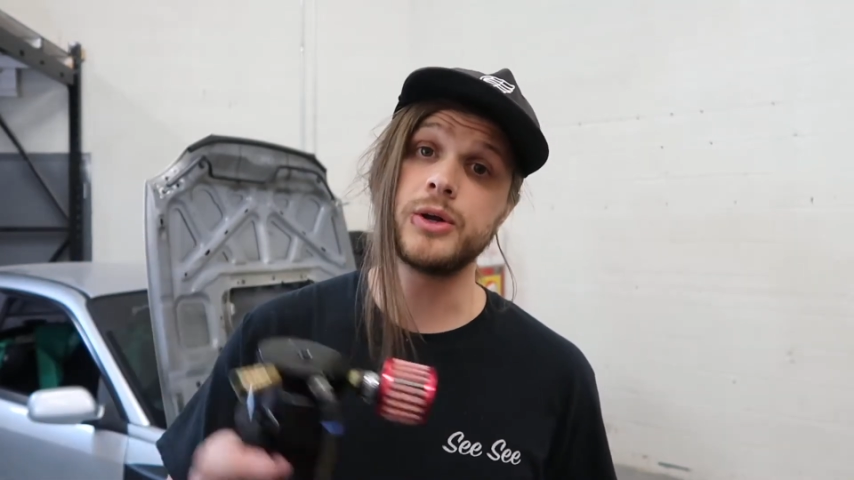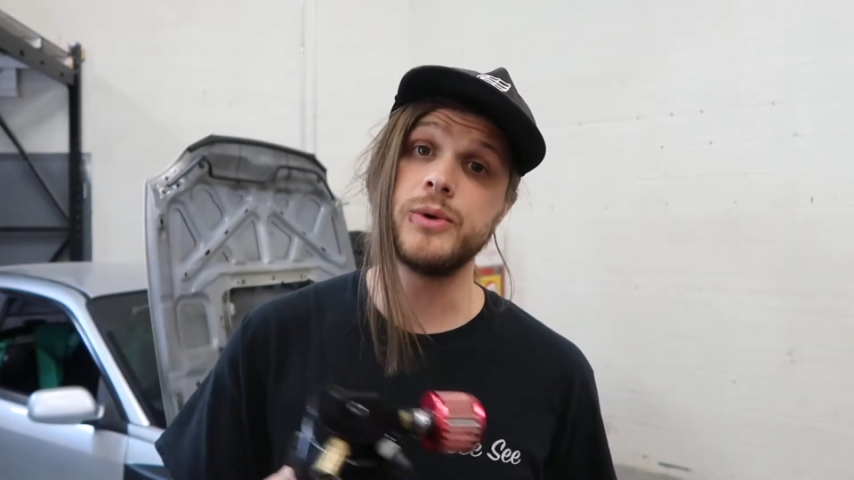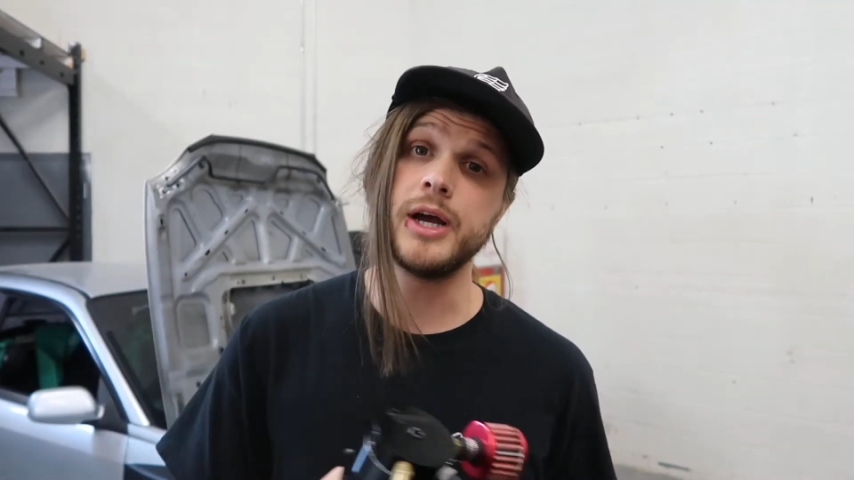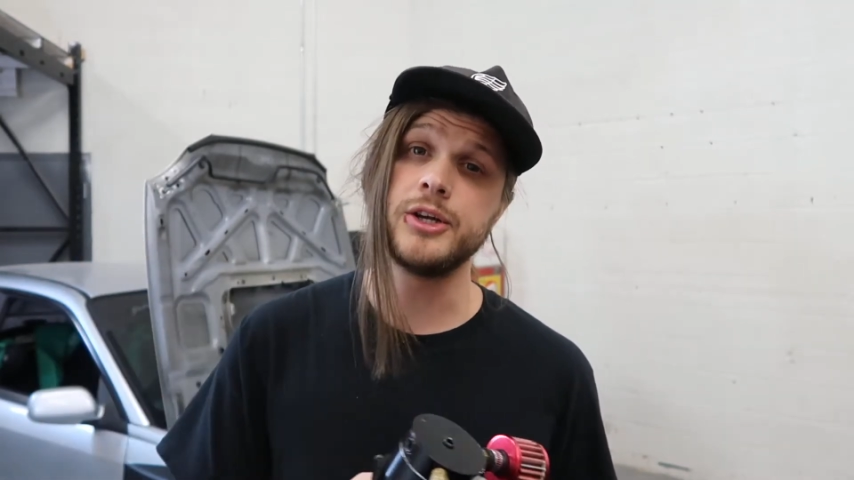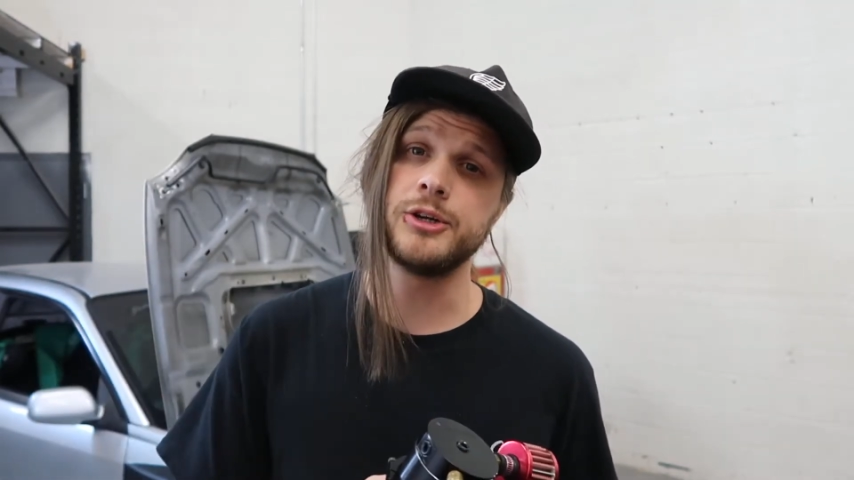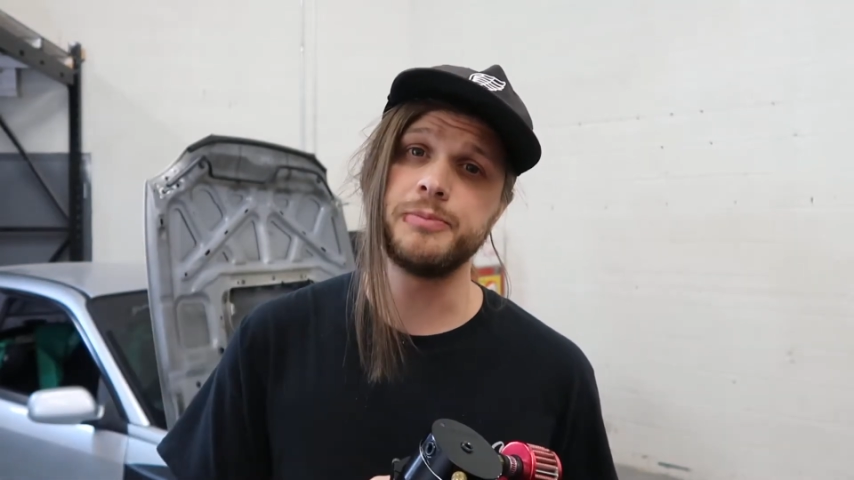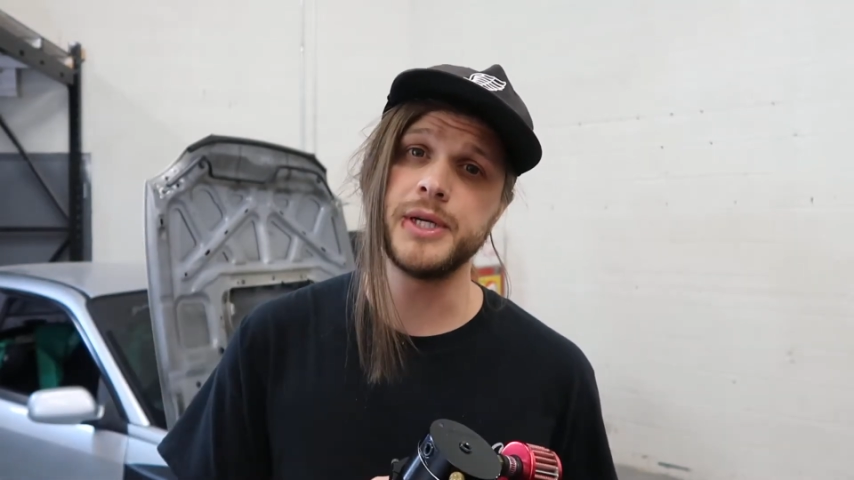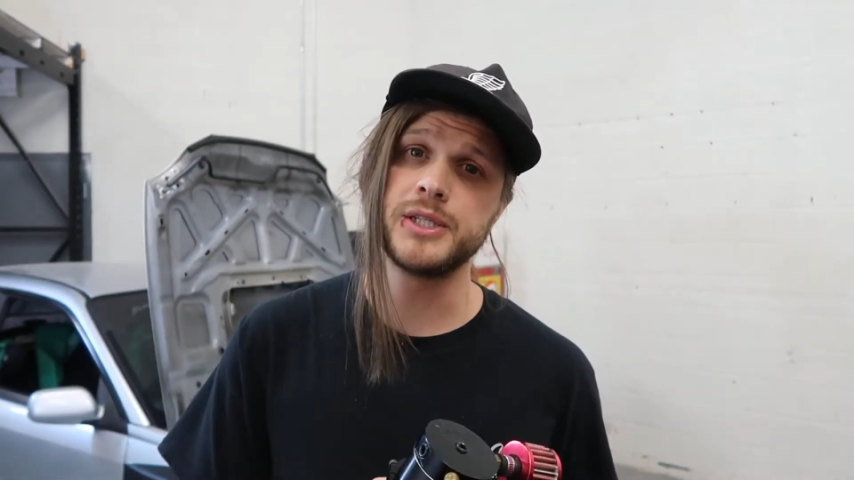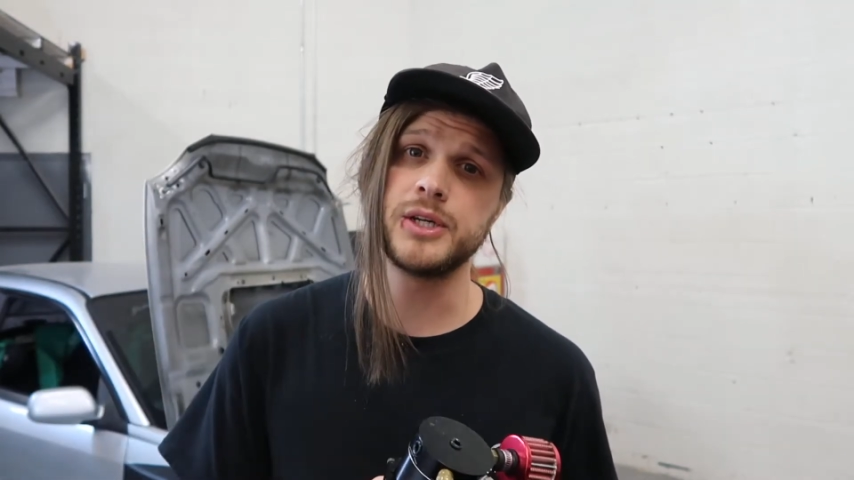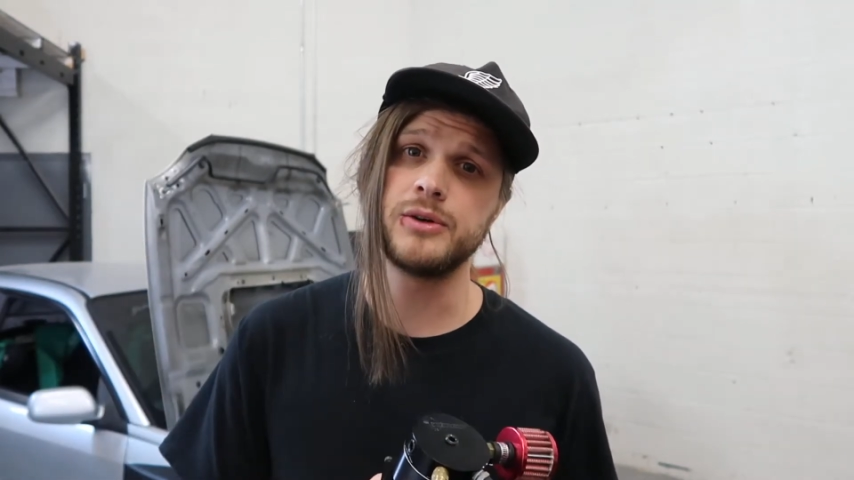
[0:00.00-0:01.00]
around your
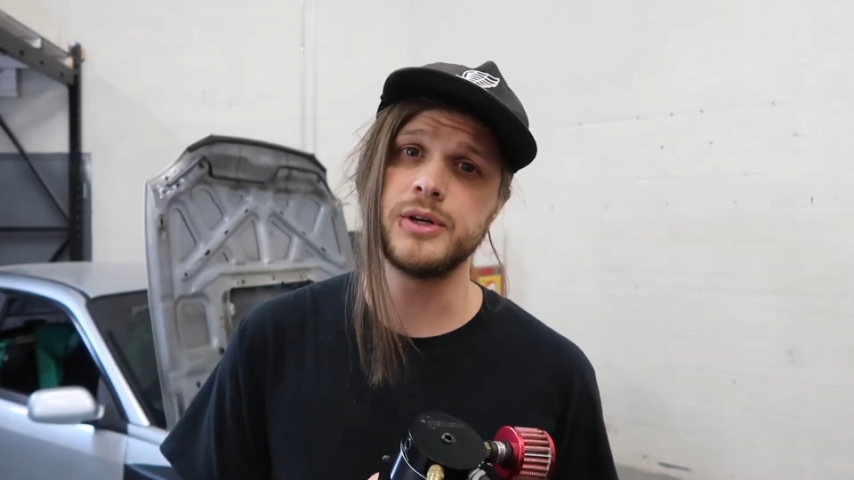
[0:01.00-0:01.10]
piston